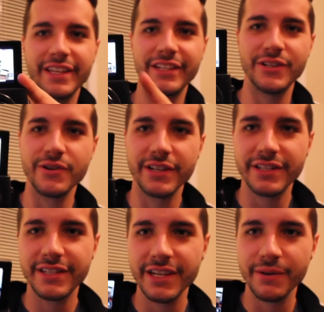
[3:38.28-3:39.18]
of this, you can
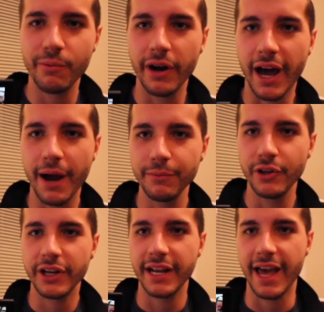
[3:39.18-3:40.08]
see what I'm
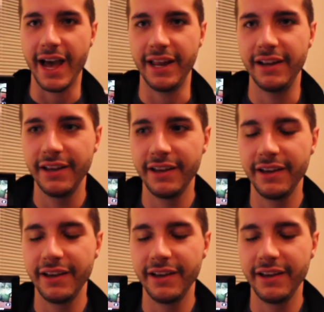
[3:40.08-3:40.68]
looking at.